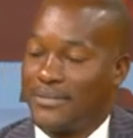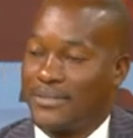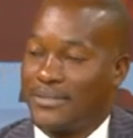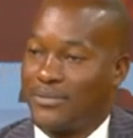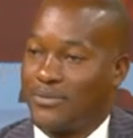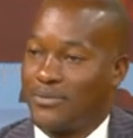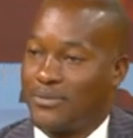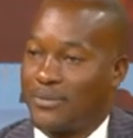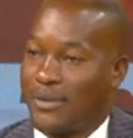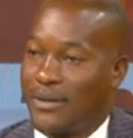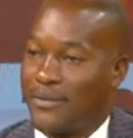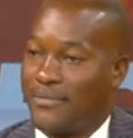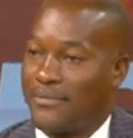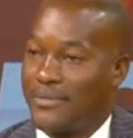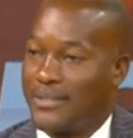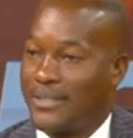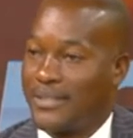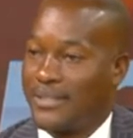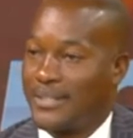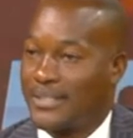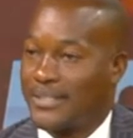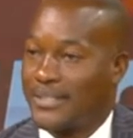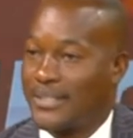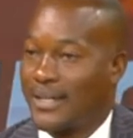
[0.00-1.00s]
is also
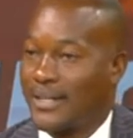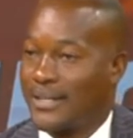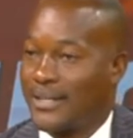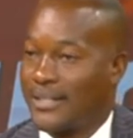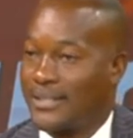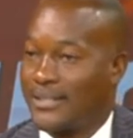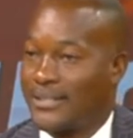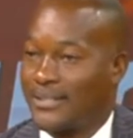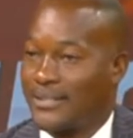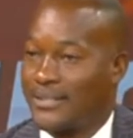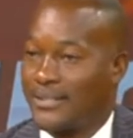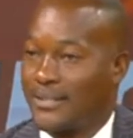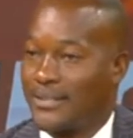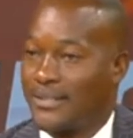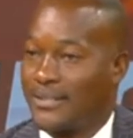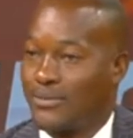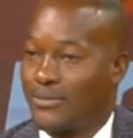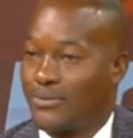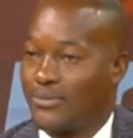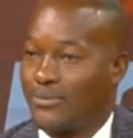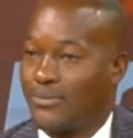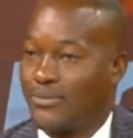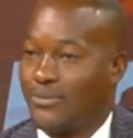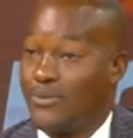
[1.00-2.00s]
having the challenges as
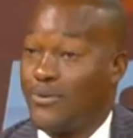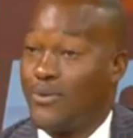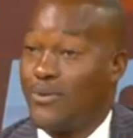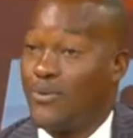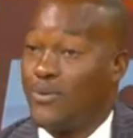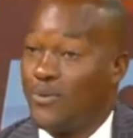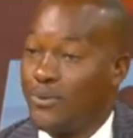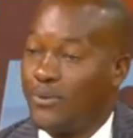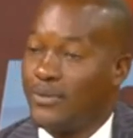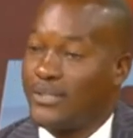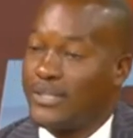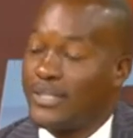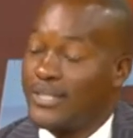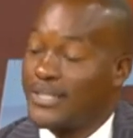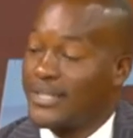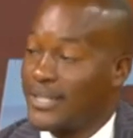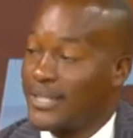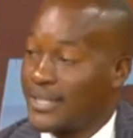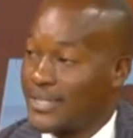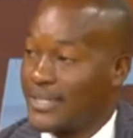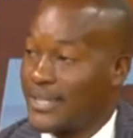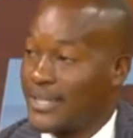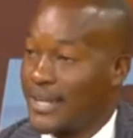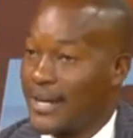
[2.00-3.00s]
to who
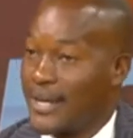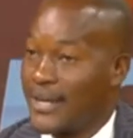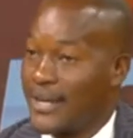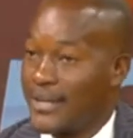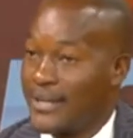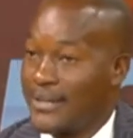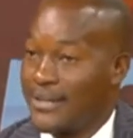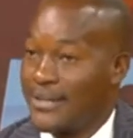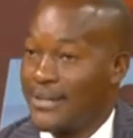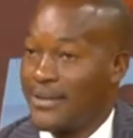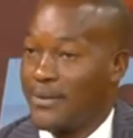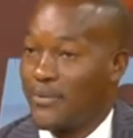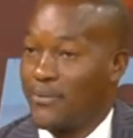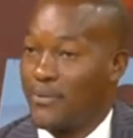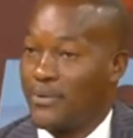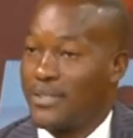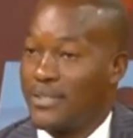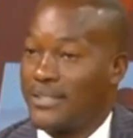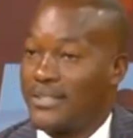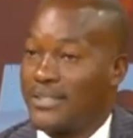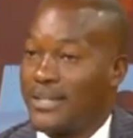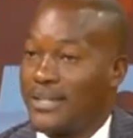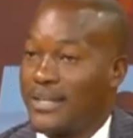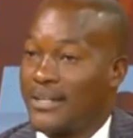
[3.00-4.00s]
teaches here, mm -hmm.
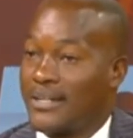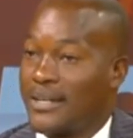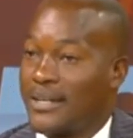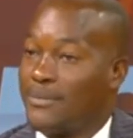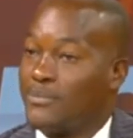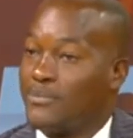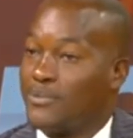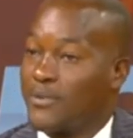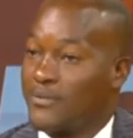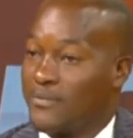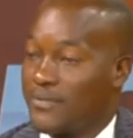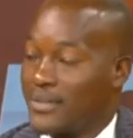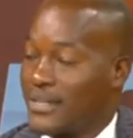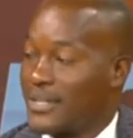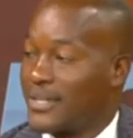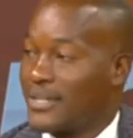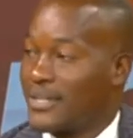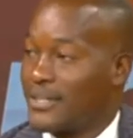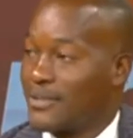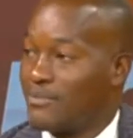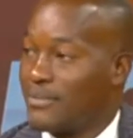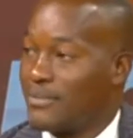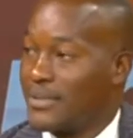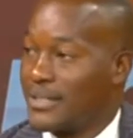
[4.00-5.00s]
what is their terms of
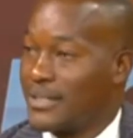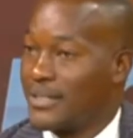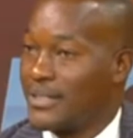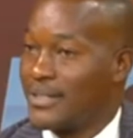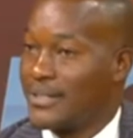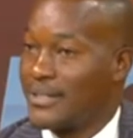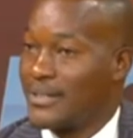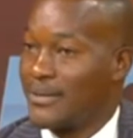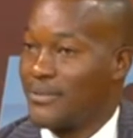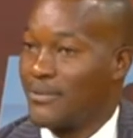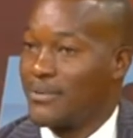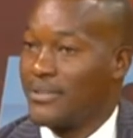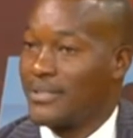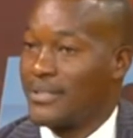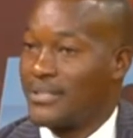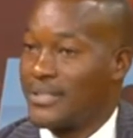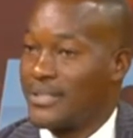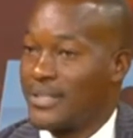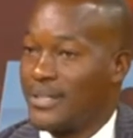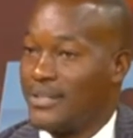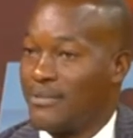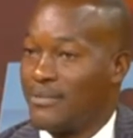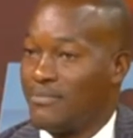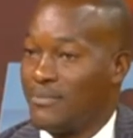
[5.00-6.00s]
engagement, mm-hmm. what is
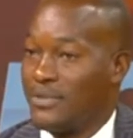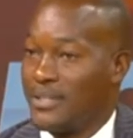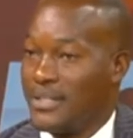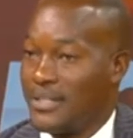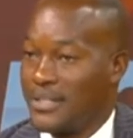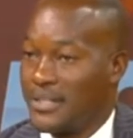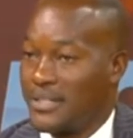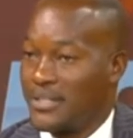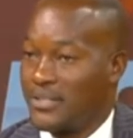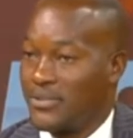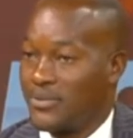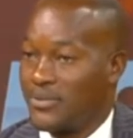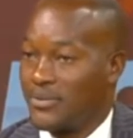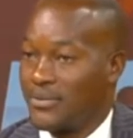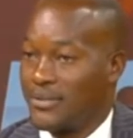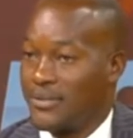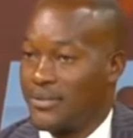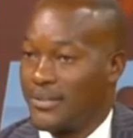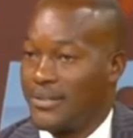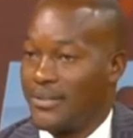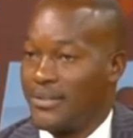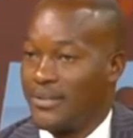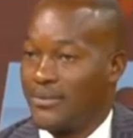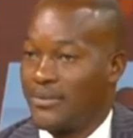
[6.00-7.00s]
their remuneration,
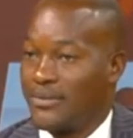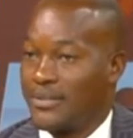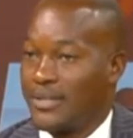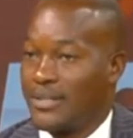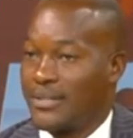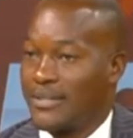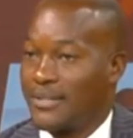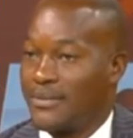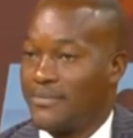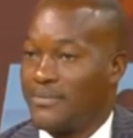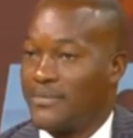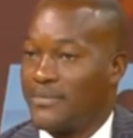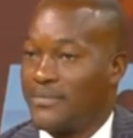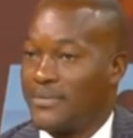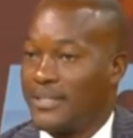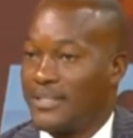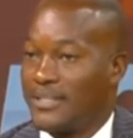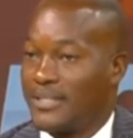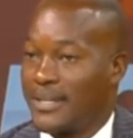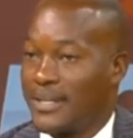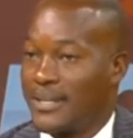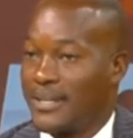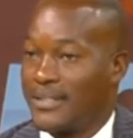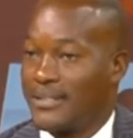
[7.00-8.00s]
those are some of the
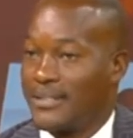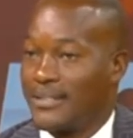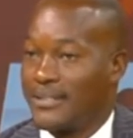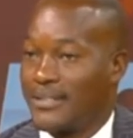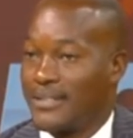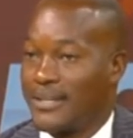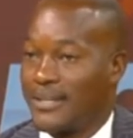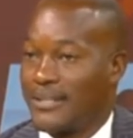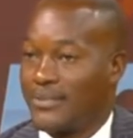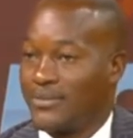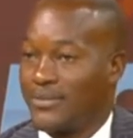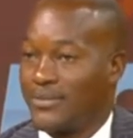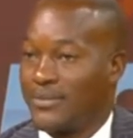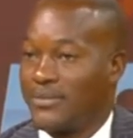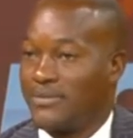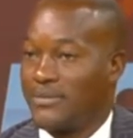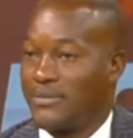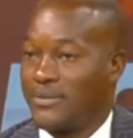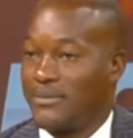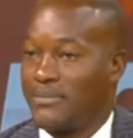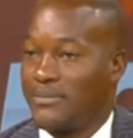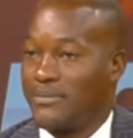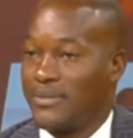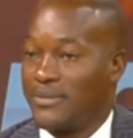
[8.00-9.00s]
challenges actually
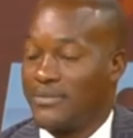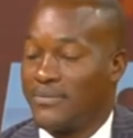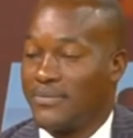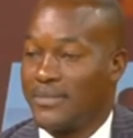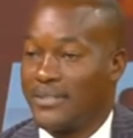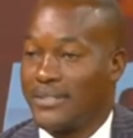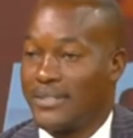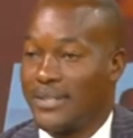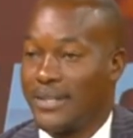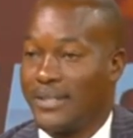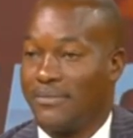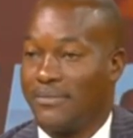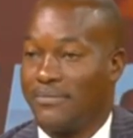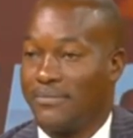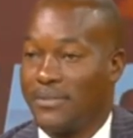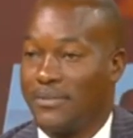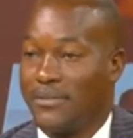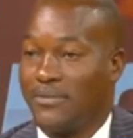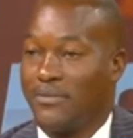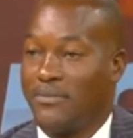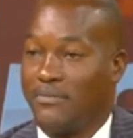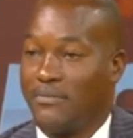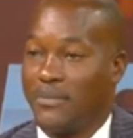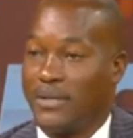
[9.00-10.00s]
we are being faced. A
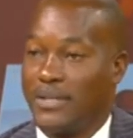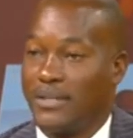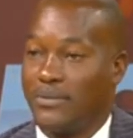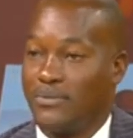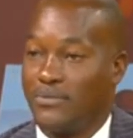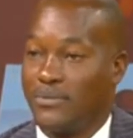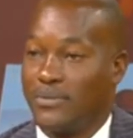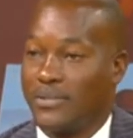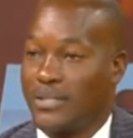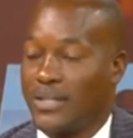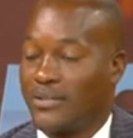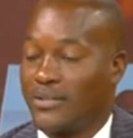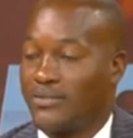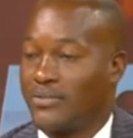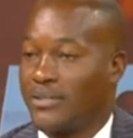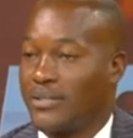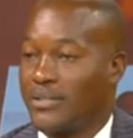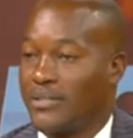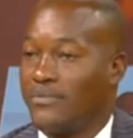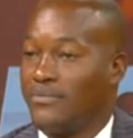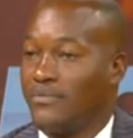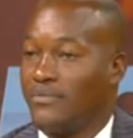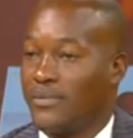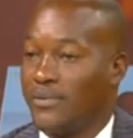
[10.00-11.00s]
friend of mine was
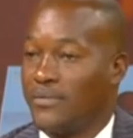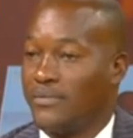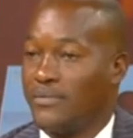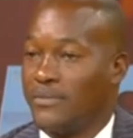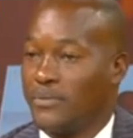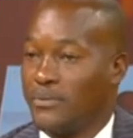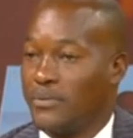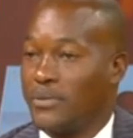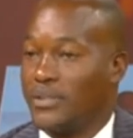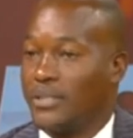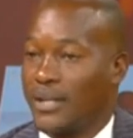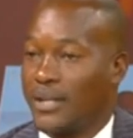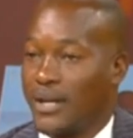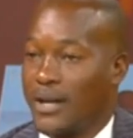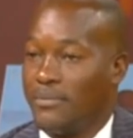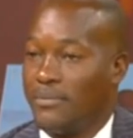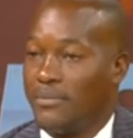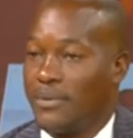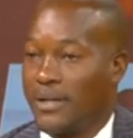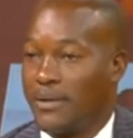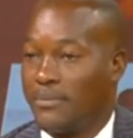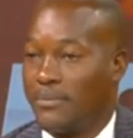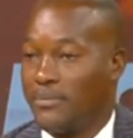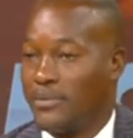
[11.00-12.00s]
actually involved with the
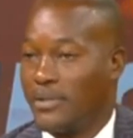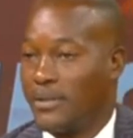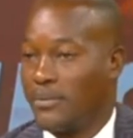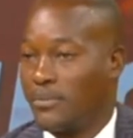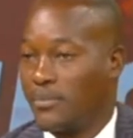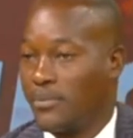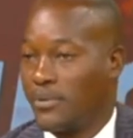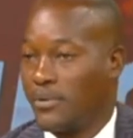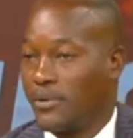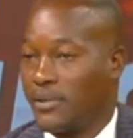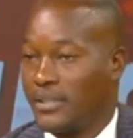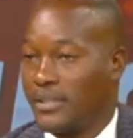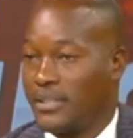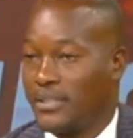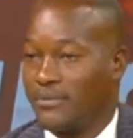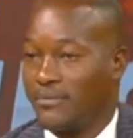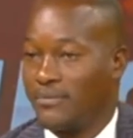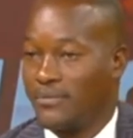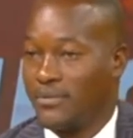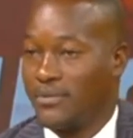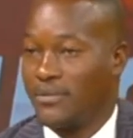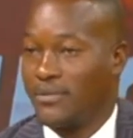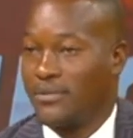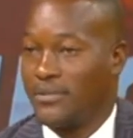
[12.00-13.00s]
coming up with the policy
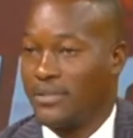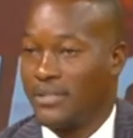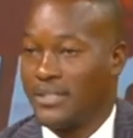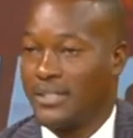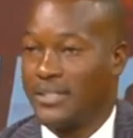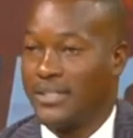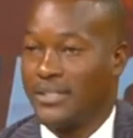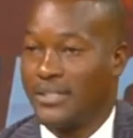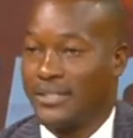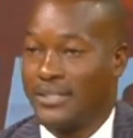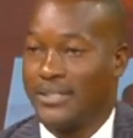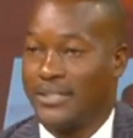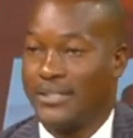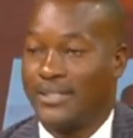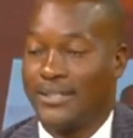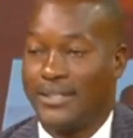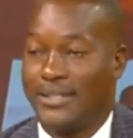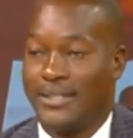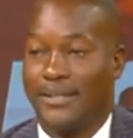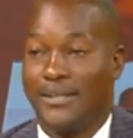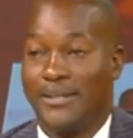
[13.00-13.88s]
for TSC.